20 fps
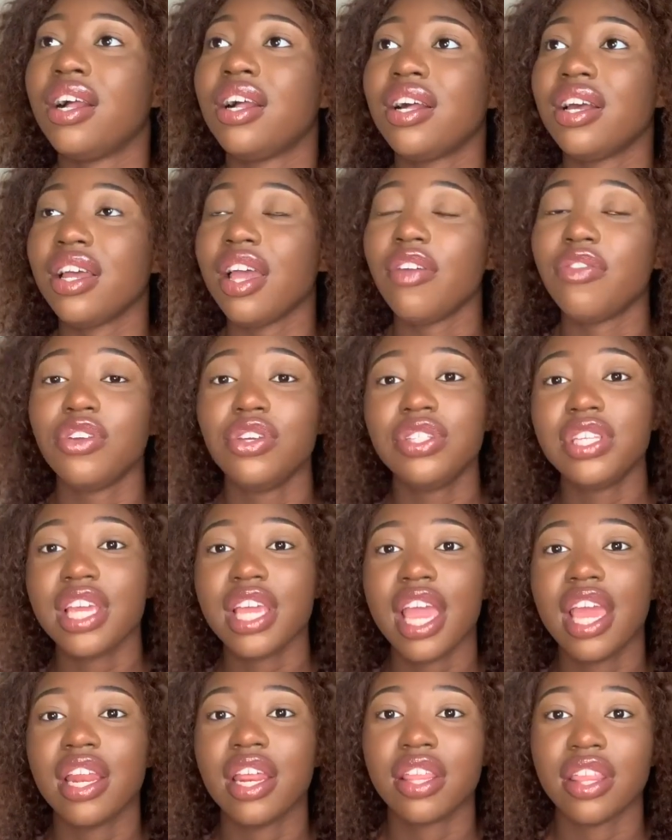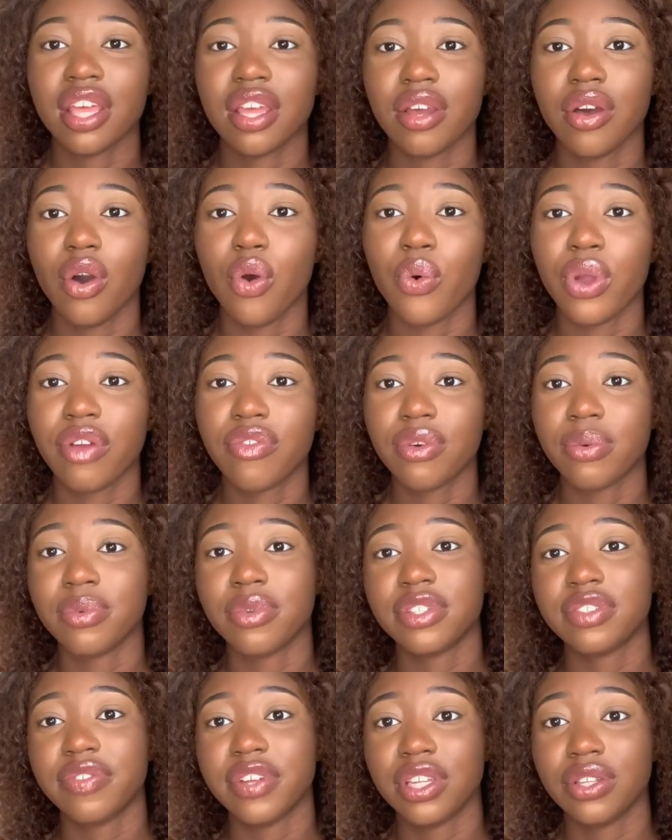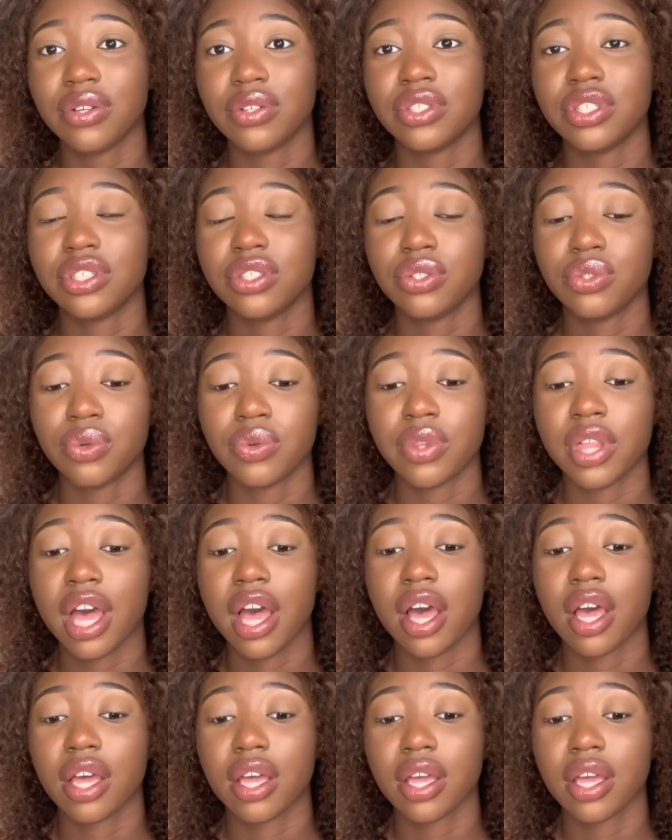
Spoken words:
if you take anything away from this video, just know that